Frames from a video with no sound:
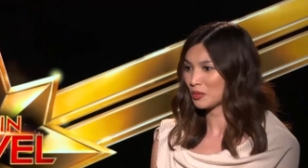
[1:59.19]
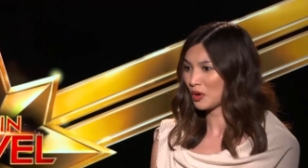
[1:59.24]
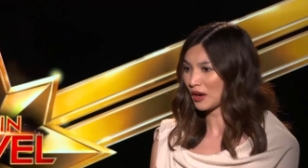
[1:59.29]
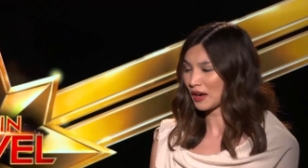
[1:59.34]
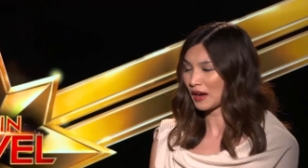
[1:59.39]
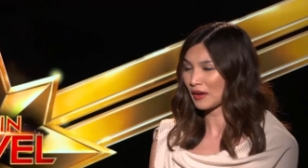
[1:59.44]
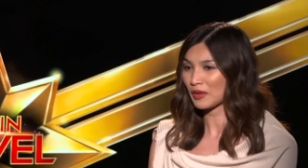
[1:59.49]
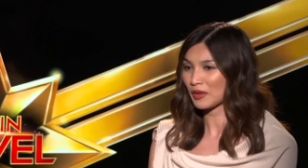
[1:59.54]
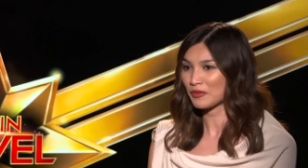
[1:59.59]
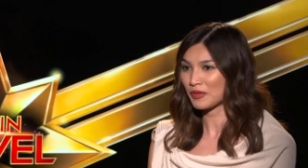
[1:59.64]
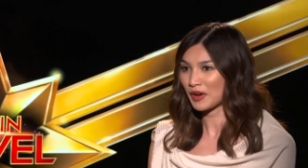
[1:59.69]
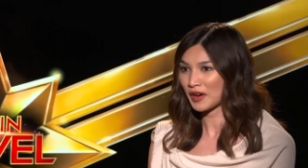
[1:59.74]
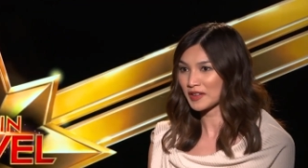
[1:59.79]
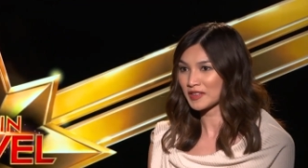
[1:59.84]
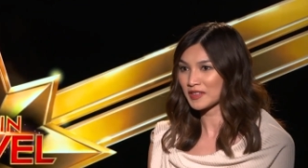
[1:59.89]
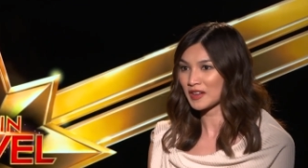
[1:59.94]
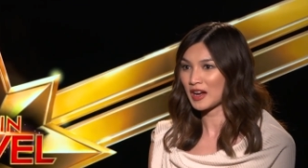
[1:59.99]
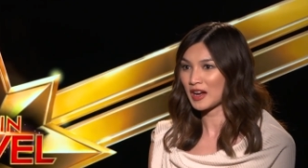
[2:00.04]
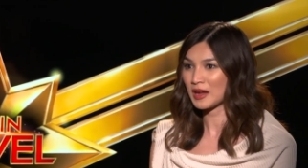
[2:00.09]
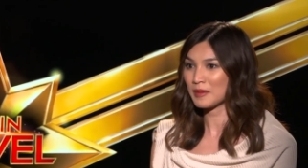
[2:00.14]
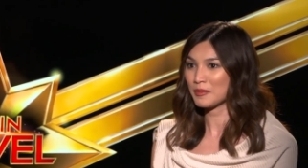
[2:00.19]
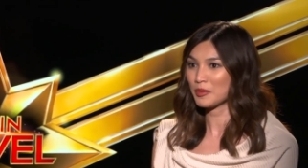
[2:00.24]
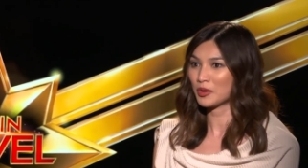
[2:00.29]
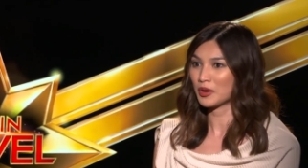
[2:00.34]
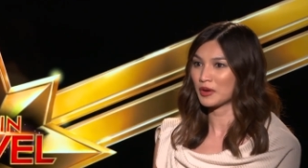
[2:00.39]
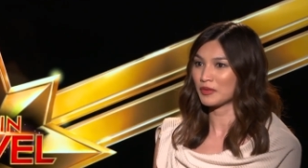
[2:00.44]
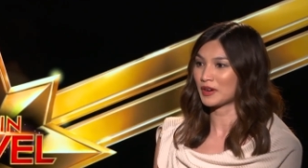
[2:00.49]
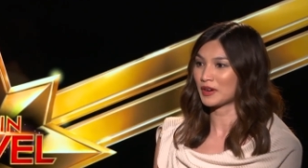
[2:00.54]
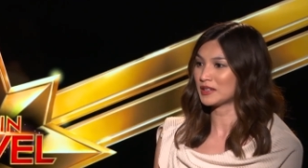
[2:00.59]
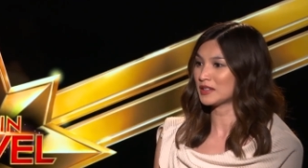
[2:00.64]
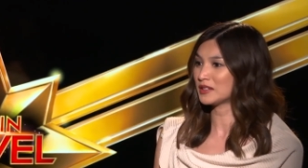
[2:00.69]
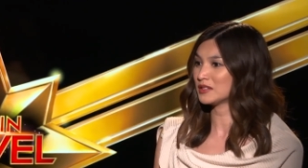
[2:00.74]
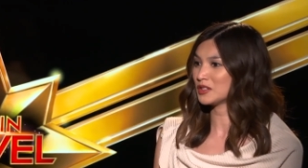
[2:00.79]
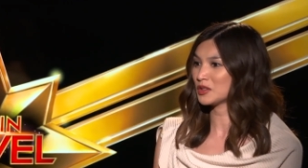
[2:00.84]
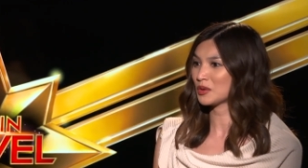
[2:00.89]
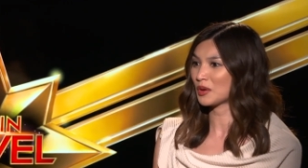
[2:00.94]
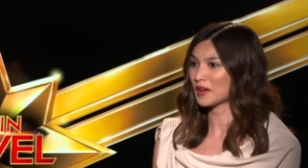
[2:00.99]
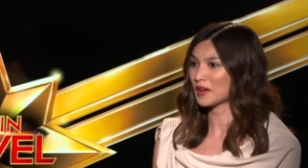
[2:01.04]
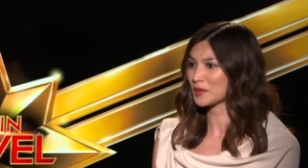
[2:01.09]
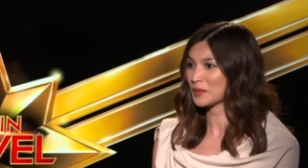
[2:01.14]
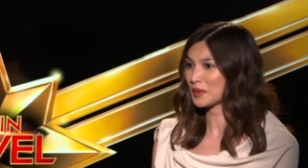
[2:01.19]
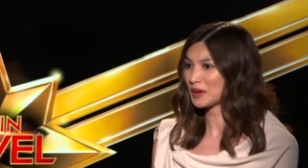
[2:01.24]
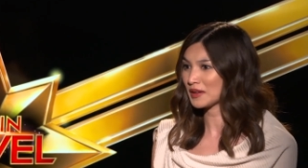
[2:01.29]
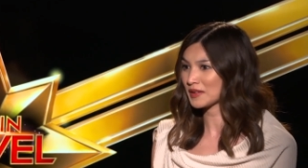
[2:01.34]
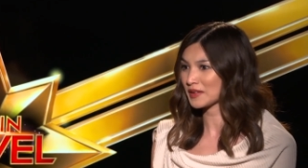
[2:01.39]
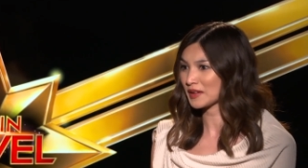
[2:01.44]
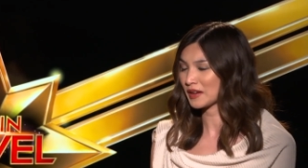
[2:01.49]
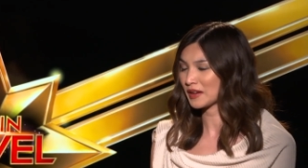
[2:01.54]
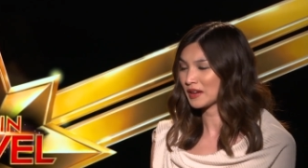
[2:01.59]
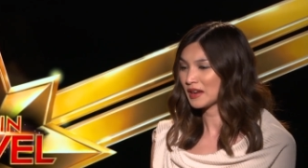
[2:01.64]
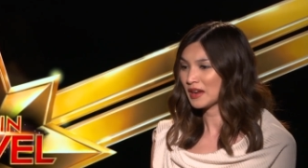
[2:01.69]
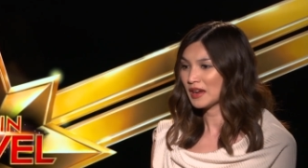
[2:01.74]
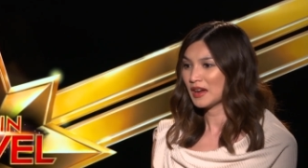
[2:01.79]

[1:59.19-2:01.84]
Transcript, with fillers: work out the first time, or if I didn't do quite as well as I,